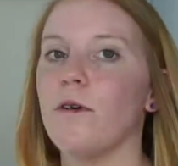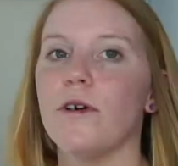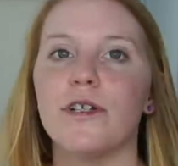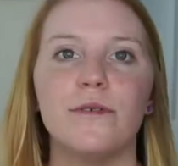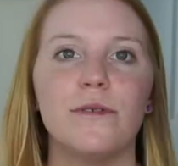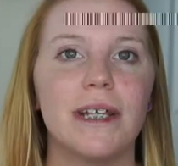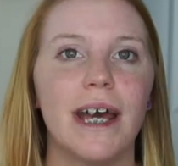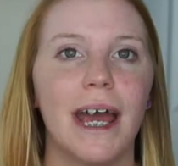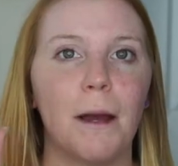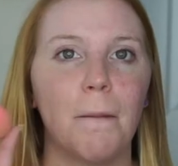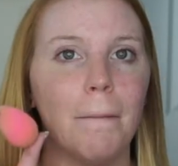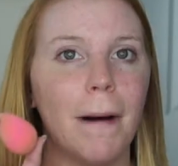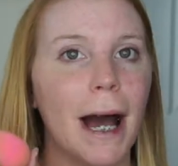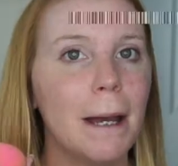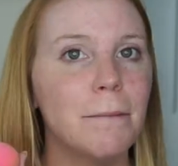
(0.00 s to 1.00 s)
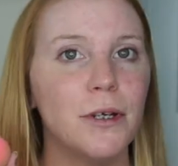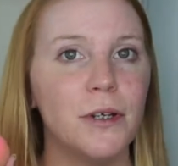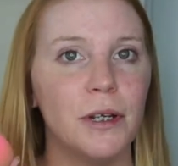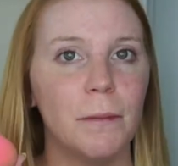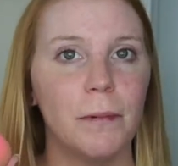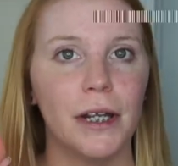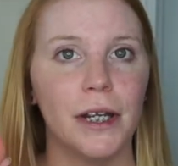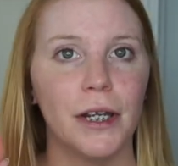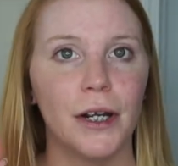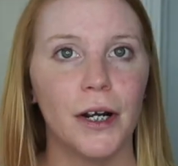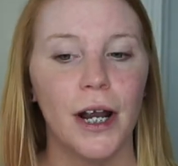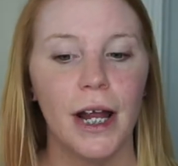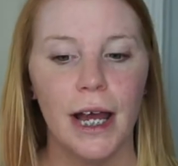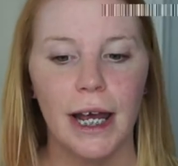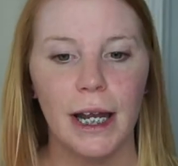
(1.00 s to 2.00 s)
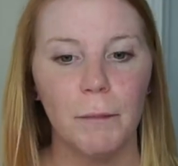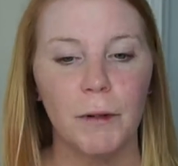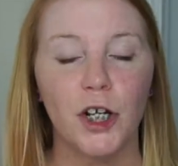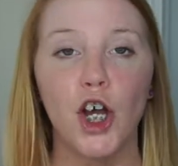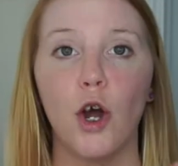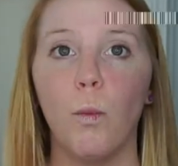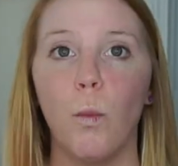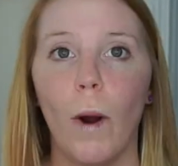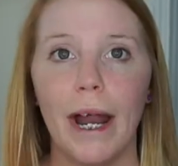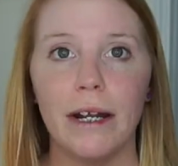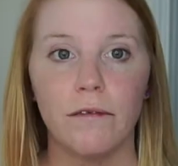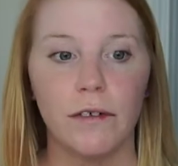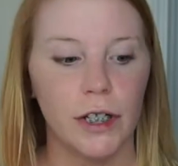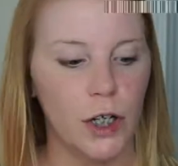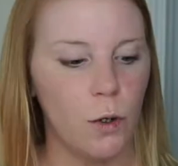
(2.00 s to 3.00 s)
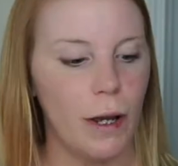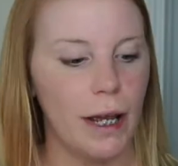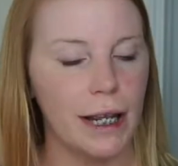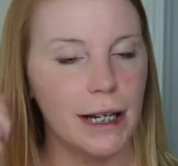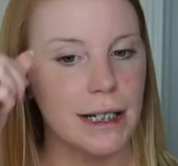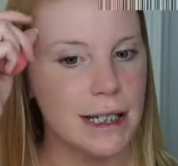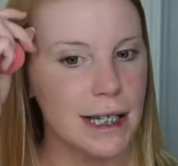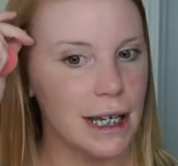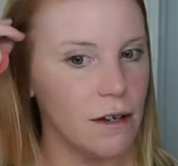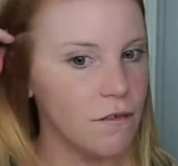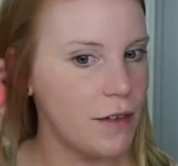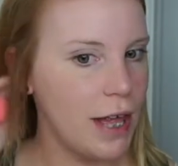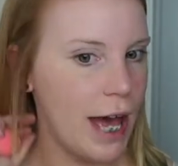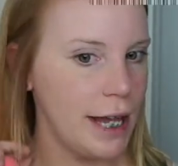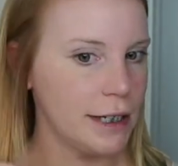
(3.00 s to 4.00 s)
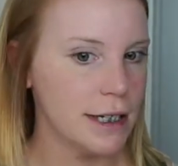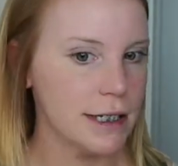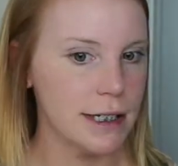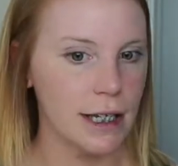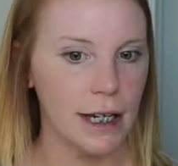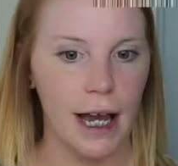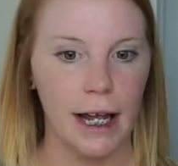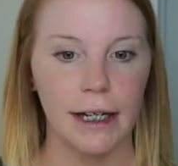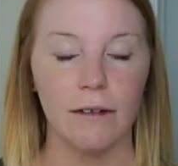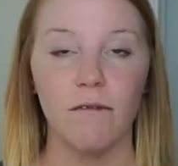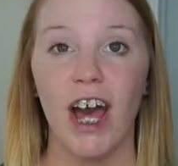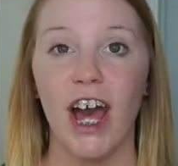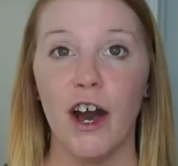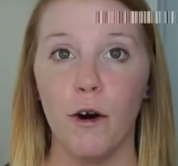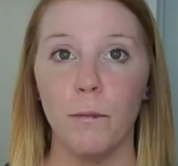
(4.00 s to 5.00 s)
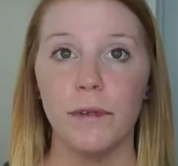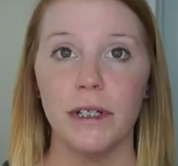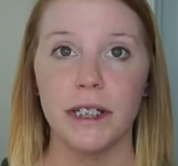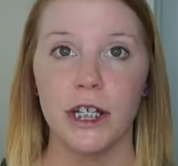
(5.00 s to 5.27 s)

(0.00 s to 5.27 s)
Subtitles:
going to take my beauty blender and I'm going to go wet it really quick and see if that doesn't kind of help the